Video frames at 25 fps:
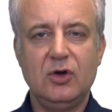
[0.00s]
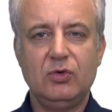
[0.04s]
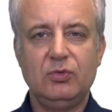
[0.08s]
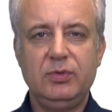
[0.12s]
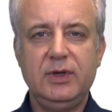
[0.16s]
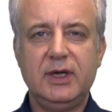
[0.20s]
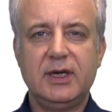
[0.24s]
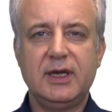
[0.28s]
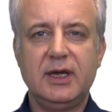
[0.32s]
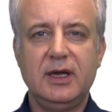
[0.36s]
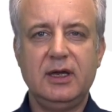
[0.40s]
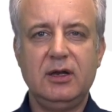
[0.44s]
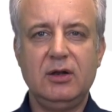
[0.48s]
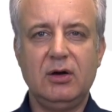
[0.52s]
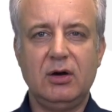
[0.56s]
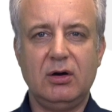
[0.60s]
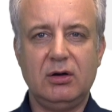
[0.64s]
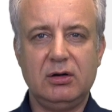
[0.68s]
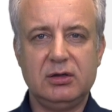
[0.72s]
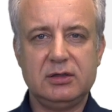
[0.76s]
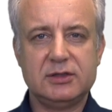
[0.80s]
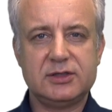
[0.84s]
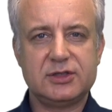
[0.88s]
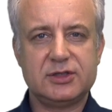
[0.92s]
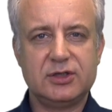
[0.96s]
We can
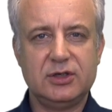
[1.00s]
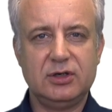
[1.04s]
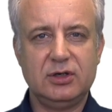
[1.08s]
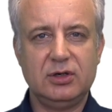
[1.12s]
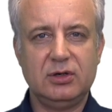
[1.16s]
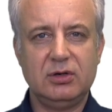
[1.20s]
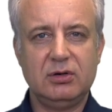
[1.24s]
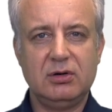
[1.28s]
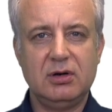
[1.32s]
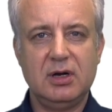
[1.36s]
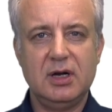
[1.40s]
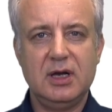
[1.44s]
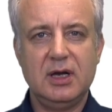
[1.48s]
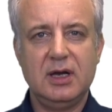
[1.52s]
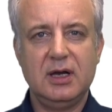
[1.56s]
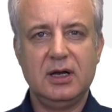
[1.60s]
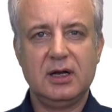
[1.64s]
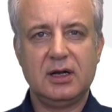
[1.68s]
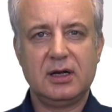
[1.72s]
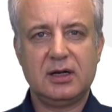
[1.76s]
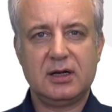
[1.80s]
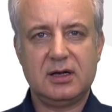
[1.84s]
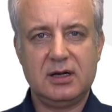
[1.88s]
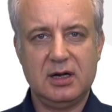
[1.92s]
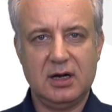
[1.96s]
also
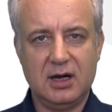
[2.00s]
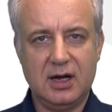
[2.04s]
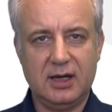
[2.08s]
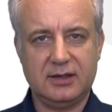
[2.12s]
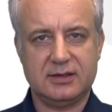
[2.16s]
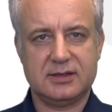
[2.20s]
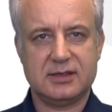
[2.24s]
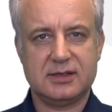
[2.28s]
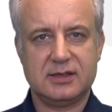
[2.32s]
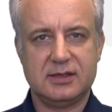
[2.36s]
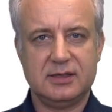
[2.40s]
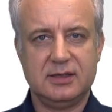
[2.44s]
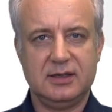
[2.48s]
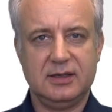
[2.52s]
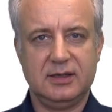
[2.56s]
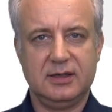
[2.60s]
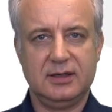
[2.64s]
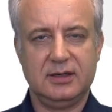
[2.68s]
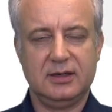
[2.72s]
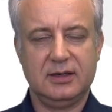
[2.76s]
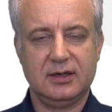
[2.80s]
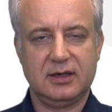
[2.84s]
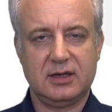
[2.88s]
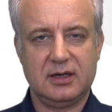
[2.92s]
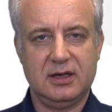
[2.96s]
cut
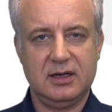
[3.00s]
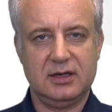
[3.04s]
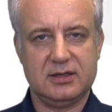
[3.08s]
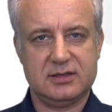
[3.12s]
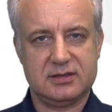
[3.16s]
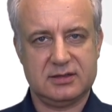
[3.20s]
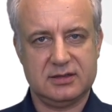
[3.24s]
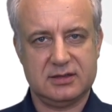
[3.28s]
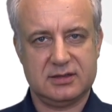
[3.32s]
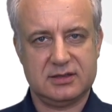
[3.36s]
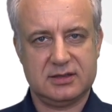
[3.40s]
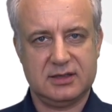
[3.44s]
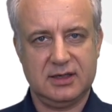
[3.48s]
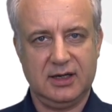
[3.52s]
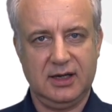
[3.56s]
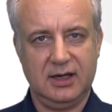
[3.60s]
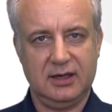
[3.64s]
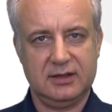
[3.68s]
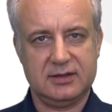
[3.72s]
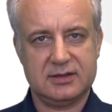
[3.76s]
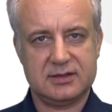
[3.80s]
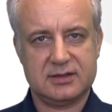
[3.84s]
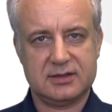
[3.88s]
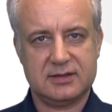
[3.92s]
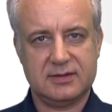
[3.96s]
cluster
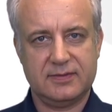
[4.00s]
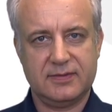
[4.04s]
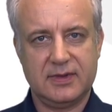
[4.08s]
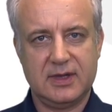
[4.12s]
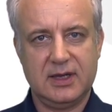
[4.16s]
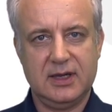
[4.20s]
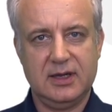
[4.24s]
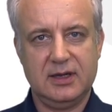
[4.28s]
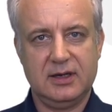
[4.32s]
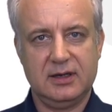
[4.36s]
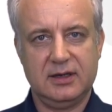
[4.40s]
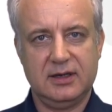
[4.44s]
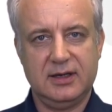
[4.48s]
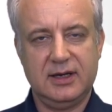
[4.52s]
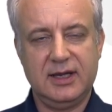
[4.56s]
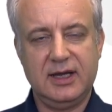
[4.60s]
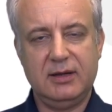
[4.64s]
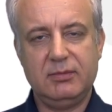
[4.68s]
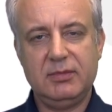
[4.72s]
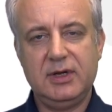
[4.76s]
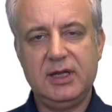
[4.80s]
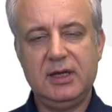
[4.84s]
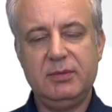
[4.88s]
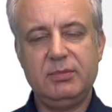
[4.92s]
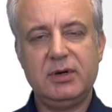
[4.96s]
states,
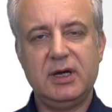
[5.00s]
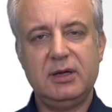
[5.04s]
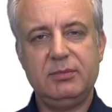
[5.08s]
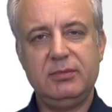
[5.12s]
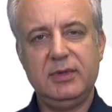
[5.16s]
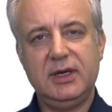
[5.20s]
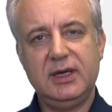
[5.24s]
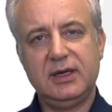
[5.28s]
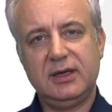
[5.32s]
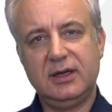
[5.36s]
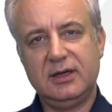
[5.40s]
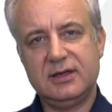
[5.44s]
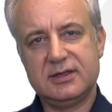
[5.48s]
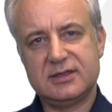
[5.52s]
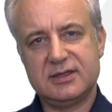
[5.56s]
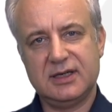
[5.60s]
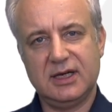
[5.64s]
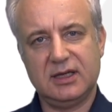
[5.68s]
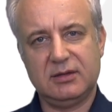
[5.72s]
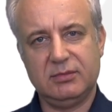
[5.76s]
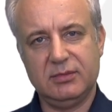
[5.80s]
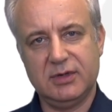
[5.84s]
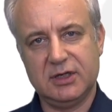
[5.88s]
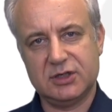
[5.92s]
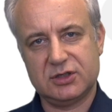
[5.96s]
namely by making
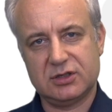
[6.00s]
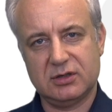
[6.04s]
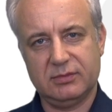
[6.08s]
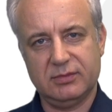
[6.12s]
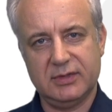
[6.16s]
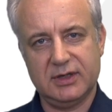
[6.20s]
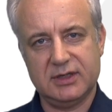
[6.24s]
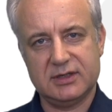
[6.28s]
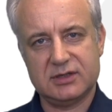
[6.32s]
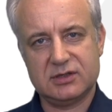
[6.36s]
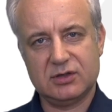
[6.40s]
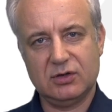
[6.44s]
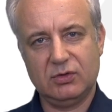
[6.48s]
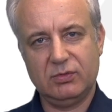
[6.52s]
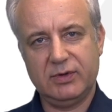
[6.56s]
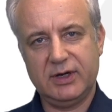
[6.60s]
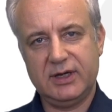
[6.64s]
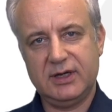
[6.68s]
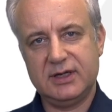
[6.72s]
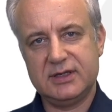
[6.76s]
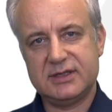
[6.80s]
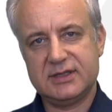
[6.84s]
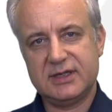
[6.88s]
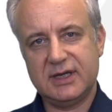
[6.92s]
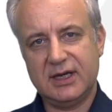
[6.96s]
Z measurements. So when
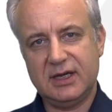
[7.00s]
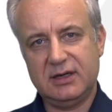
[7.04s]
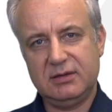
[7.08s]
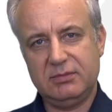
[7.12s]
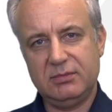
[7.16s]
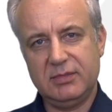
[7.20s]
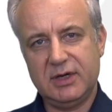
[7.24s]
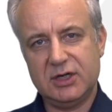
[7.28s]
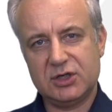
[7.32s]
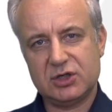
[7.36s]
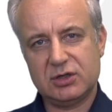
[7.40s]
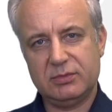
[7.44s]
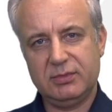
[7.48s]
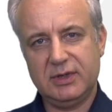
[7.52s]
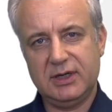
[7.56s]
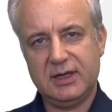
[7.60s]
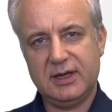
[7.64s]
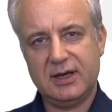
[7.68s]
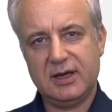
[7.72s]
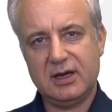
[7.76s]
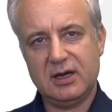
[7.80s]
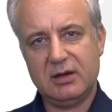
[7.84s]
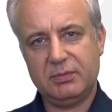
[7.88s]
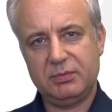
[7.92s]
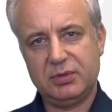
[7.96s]
a Z measurement
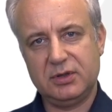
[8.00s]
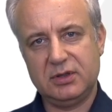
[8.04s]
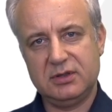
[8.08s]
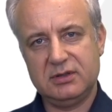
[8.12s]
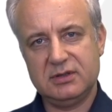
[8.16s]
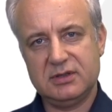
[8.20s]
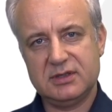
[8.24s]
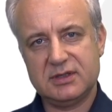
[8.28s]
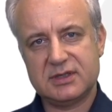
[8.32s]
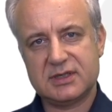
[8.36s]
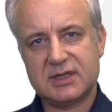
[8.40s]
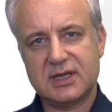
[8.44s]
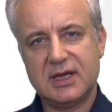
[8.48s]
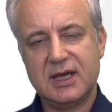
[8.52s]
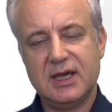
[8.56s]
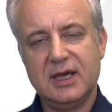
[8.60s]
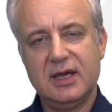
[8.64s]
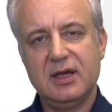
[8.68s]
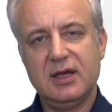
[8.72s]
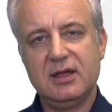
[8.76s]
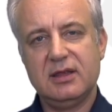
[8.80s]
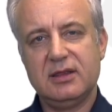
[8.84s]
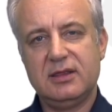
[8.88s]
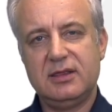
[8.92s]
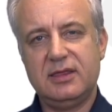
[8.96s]
happens,
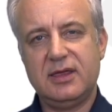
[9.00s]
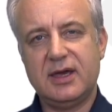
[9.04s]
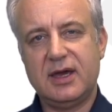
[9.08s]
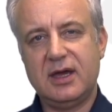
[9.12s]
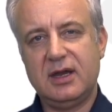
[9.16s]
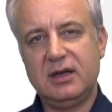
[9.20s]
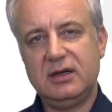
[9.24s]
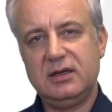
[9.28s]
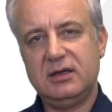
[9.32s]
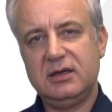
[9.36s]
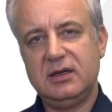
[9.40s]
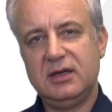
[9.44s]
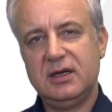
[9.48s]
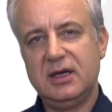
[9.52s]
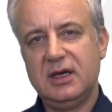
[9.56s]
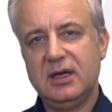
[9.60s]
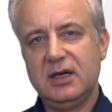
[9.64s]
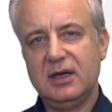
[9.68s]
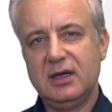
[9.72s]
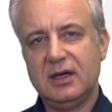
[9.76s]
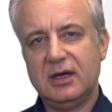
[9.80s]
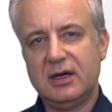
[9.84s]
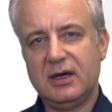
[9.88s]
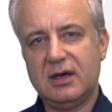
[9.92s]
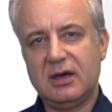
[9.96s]
then
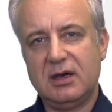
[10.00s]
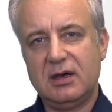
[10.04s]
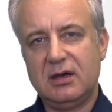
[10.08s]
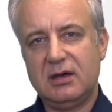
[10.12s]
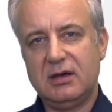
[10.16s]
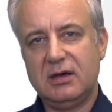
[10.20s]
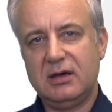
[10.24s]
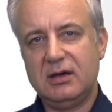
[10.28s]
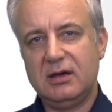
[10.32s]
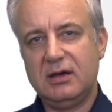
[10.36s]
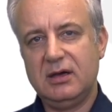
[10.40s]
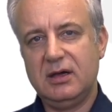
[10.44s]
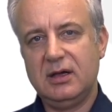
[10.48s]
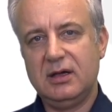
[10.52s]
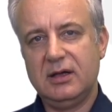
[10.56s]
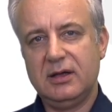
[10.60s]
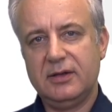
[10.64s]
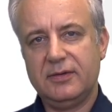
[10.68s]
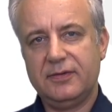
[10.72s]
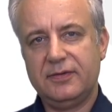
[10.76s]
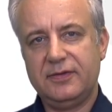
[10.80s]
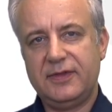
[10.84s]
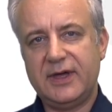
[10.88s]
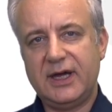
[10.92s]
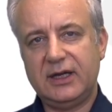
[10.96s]
that
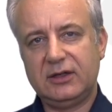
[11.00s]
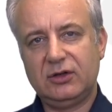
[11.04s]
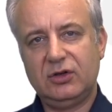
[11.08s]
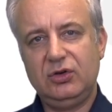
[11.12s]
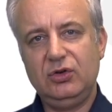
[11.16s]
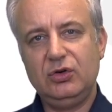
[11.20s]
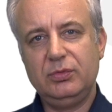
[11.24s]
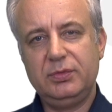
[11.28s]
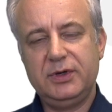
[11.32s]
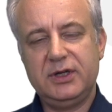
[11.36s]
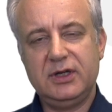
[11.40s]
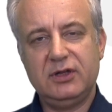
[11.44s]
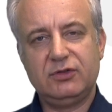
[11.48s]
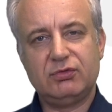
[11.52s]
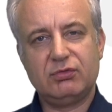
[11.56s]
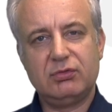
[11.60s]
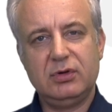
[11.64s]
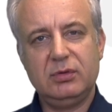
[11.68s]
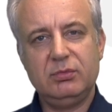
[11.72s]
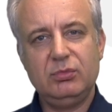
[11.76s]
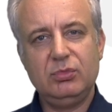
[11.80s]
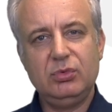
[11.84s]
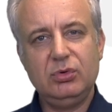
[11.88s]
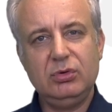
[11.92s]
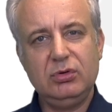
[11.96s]
qubit is
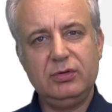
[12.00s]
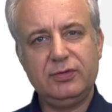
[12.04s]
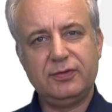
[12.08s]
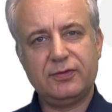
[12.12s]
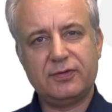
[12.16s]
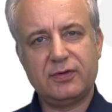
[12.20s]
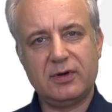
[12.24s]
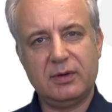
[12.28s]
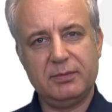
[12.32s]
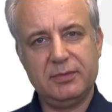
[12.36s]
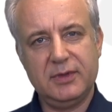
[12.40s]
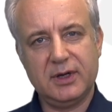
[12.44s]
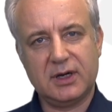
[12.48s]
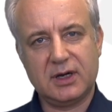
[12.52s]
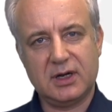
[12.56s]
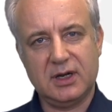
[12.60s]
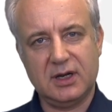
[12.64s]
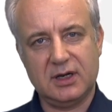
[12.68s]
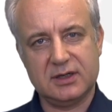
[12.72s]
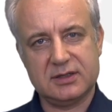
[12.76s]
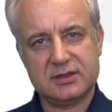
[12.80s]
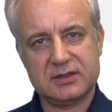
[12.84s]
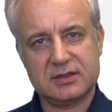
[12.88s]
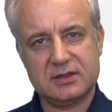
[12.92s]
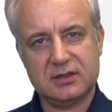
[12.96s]
removed from the
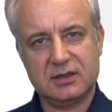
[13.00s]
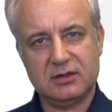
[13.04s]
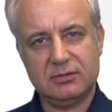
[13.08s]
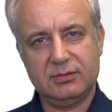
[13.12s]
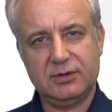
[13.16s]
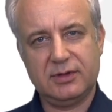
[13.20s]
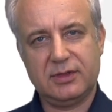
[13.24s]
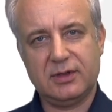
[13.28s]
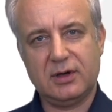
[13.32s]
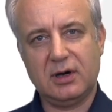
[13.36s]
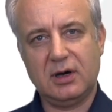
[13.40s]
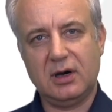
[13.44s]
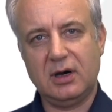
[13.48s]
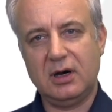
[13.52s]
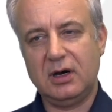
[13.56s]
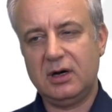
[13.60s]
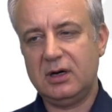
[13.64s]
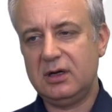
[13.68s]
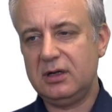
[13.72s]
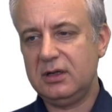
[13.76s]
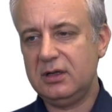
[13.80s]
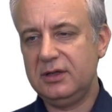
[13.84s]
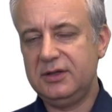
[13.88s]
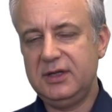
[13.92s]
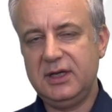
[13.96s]
cluster with
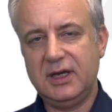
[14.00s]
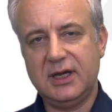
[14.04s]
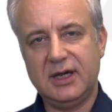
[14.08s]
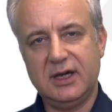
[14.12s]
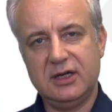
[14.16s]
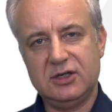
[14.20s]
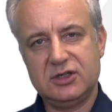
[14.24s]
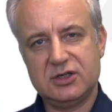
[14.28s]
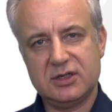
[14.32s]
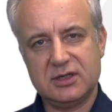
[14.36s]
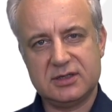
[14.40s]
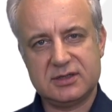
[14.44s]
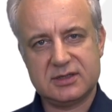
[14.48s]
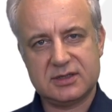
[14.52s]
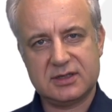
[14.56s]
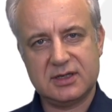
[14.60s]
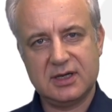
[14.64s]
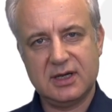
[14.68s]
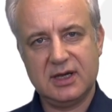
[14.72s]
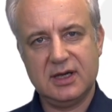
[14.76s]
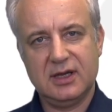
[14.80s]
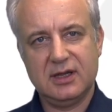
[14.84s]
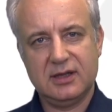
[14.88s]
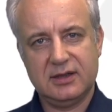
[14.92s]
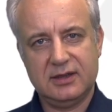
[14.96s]
all the edges
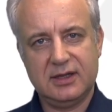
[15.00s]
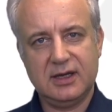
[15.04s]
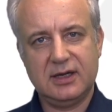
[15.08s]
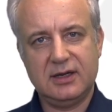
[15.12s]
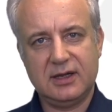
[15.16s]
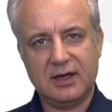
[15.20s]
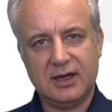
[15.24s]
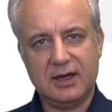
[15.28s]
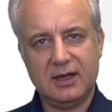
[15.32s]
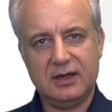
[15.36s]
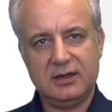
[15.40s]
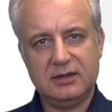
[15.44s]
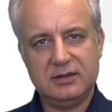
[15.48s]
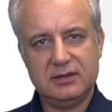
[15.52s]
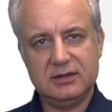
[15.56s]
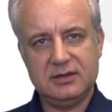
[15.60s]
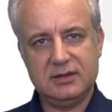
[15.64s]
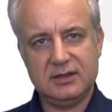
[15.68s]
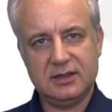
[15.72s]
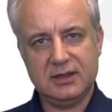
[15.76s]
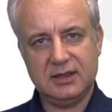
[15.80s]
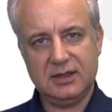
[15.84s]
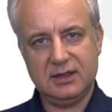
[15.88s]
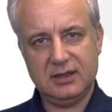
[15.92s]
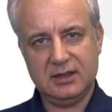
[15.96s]
that
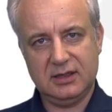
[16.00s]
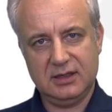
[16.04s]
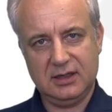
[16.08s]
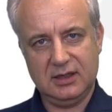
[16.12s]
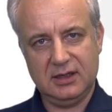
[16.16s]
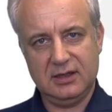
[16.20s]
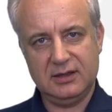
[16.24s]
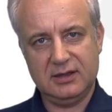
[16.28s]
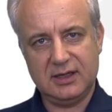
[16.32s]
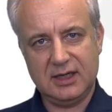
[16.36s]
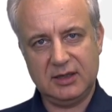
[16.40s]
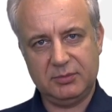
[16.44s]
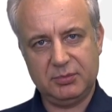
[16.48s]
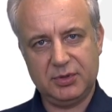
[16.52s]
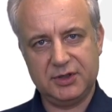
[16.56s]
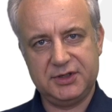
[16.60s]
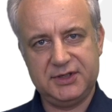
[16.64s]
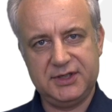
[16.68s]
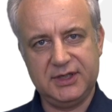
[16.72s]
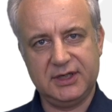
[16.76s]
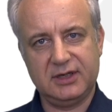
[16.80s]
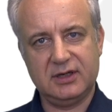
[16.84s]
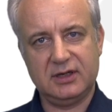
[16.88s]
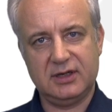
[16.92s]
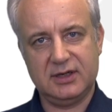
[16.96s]
end in that
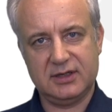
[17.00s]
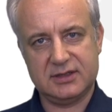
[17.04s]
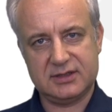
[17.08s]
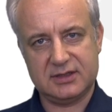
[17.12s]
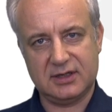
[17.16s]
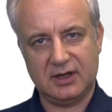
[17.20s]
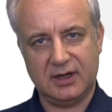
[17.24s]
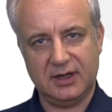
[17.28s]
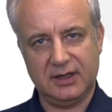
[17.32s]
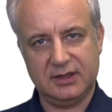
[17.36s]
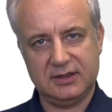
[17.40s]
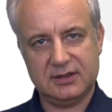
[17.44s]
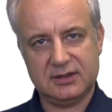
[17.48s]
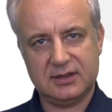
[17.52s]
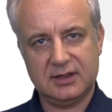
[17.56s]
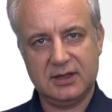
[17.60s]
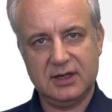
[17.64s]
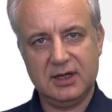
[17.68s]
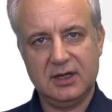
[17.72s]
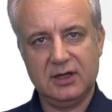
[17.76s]
particular site.